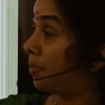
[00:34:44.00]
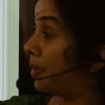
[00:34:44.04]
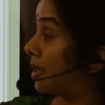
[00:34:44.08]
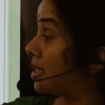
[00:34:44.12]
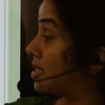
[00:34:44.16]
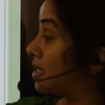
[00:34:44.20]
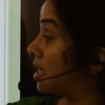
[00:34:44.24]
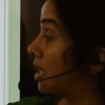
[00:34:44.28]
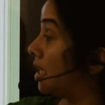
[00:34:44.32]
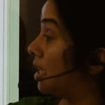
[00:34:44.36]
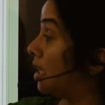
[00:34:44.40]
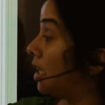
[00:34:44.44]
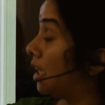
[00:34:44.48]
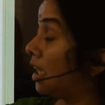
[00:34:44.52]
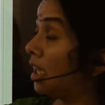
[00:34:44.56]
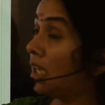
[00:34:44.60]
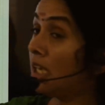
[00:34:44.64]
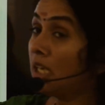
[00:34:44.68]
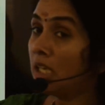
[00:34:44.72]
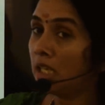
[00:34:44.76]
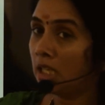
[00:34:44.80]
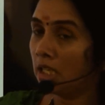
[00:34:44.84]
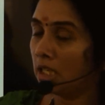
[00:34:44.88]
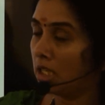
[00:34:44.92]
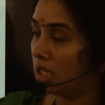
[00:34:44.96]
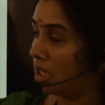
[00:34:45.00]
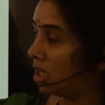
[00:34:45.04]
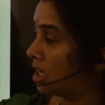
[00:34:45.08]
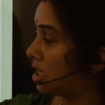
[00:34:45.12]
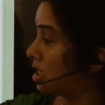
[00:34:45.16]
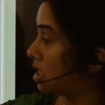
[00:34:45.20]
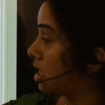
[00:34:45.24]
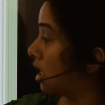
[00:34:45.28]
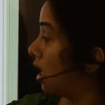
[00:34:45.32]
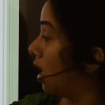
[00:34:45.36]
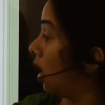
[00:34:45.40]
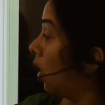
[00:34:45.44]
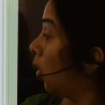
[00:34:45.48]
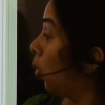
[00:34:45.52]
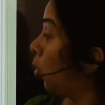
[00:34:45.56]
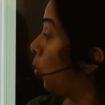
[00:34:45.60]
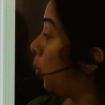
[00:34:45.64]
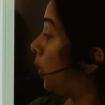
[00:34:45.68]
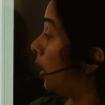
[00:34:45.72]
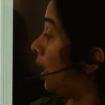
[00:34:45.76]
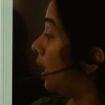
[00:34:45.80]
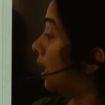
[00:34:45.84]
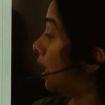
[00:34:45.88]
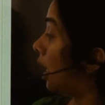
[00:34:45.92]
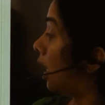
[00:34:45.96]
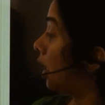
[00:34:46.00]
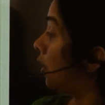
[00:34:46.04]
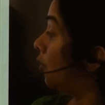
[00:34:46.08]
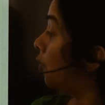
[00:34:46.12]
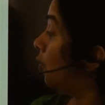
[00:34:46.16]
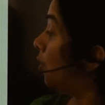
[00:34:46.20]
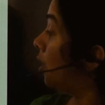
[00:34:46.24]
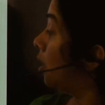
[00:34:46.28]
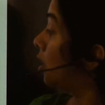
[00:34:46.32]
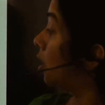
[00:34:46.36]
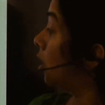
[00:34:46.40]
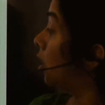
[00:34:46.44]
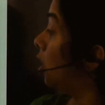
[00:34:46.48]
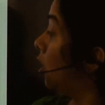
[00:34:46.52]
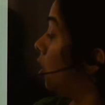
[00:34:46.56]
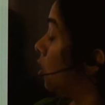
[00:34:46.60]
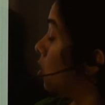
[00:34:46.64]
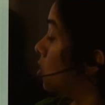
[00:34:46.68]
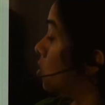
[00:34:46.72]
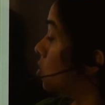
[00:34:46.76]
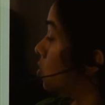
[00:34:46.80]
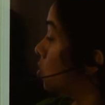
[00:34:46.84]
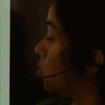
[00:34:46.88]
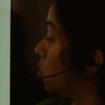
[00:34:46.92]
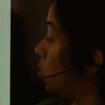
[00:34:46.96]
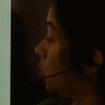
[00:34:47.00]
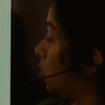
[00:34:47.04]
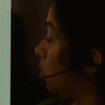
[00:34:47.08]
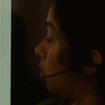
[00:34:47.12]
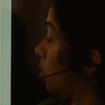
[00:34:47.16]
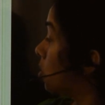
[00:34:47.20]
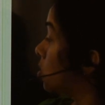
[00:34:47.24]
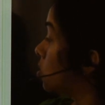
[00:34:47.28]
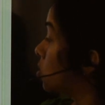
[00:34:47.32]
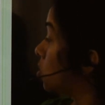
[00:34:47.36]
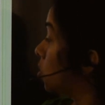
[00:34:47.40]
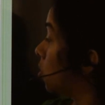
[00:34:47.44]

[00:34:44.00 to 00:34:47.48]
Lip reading: present in yeast will convert sucrose